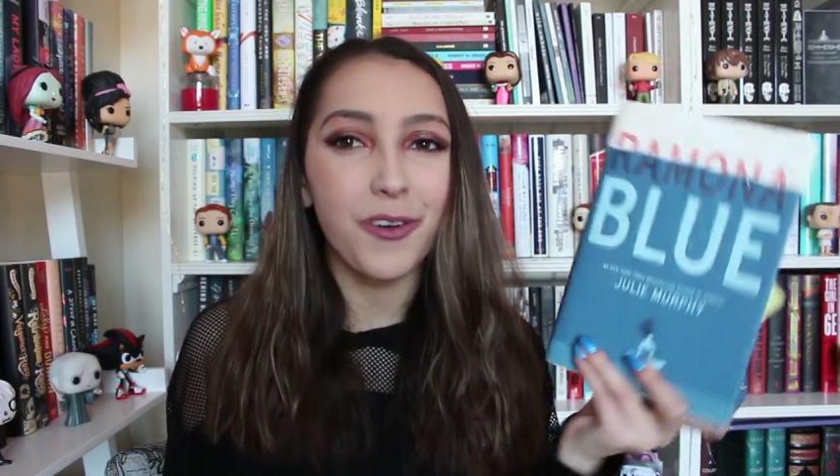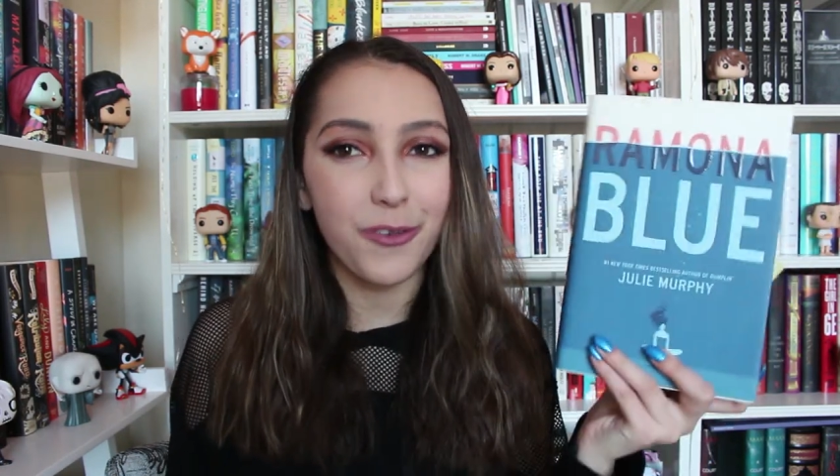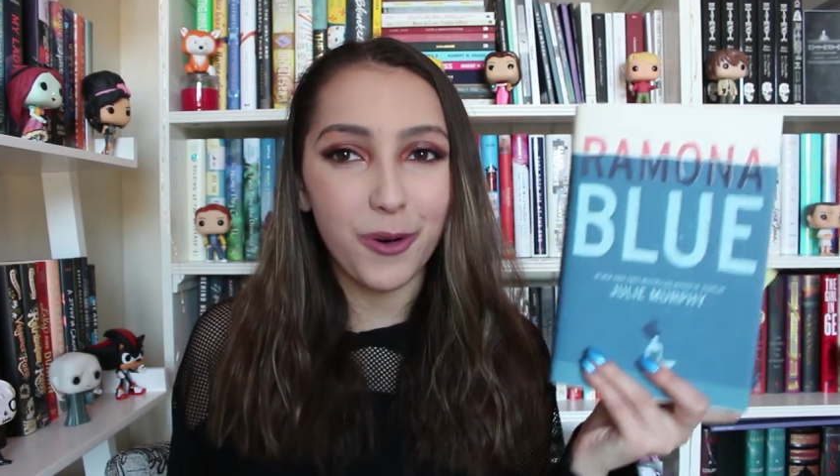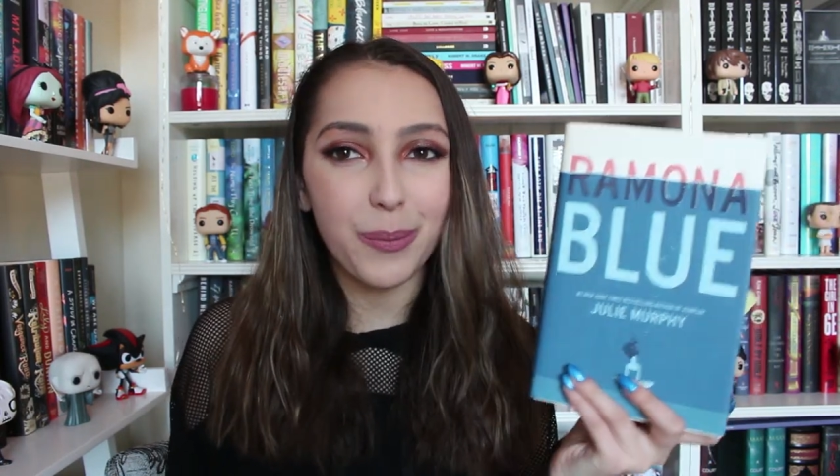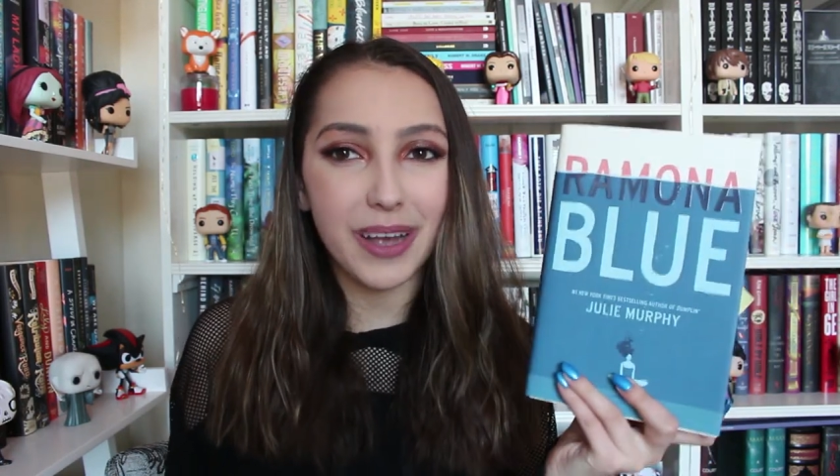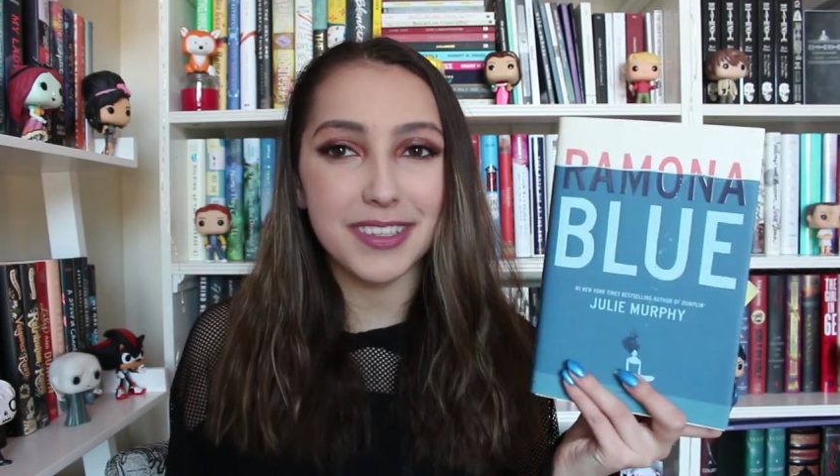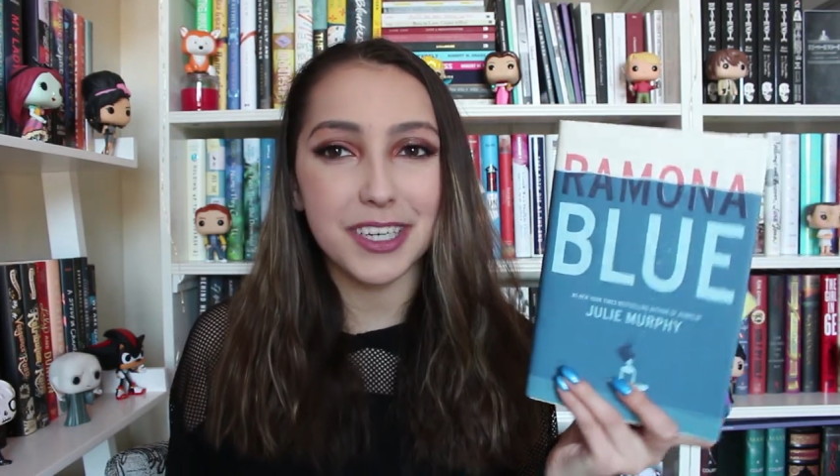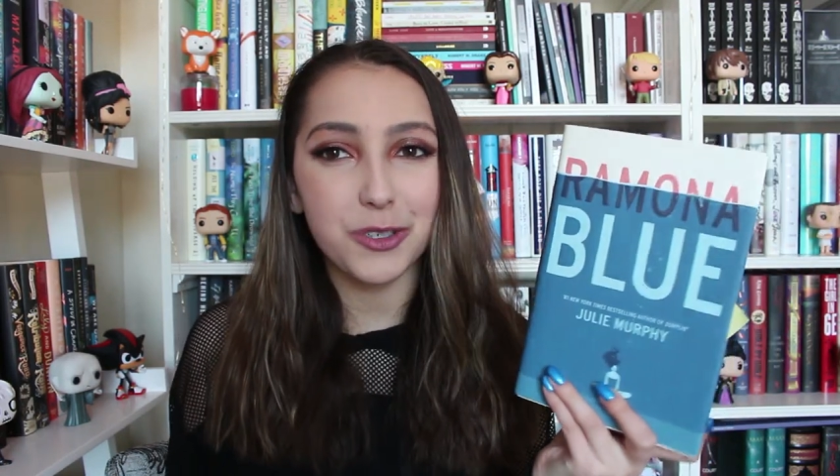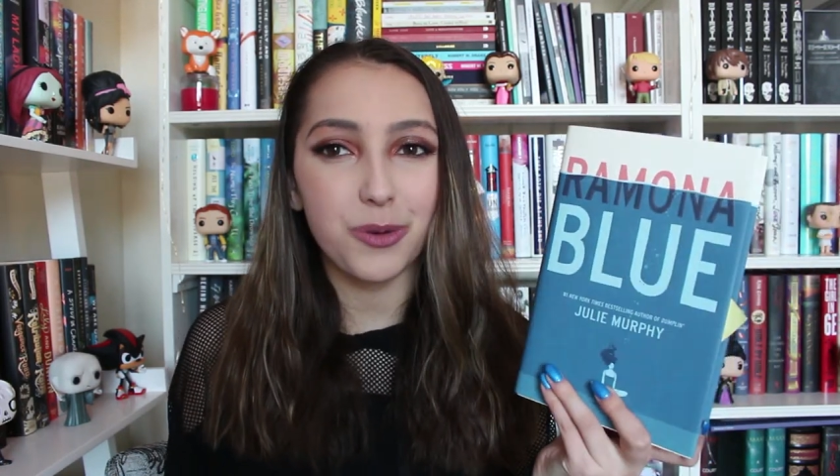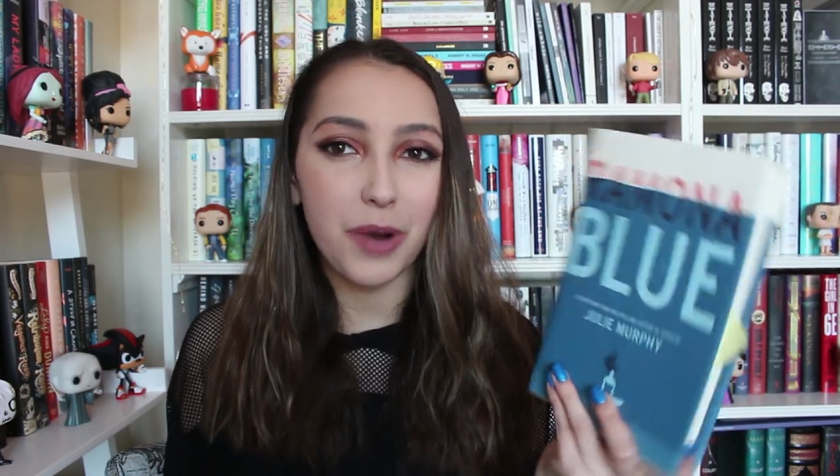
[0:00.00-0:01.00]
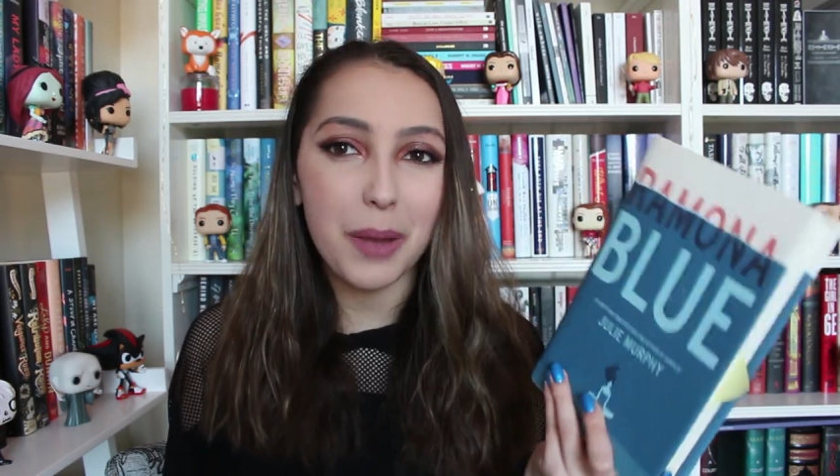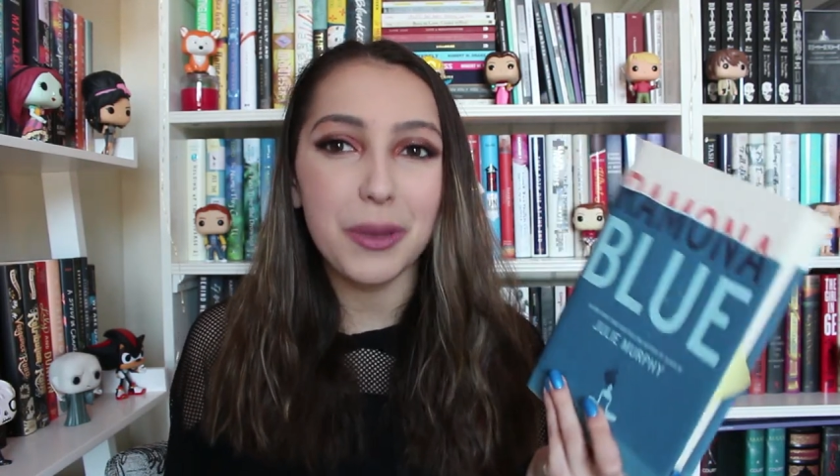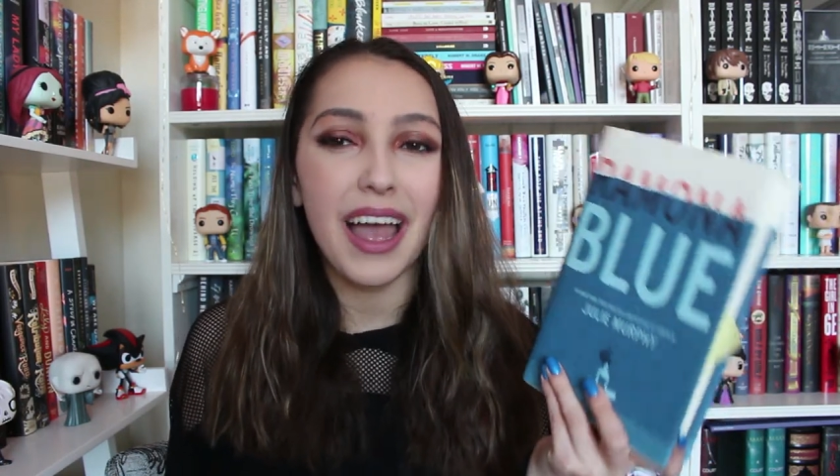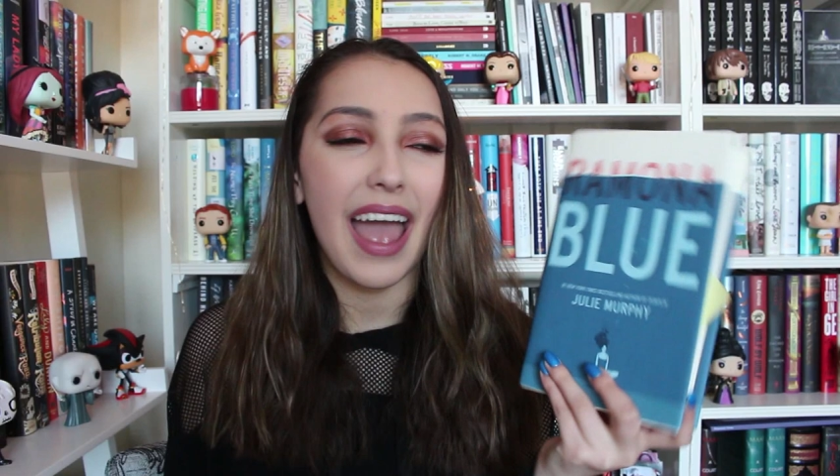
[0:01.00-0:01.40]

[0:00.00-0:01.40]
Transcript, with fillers: for bisexual rep,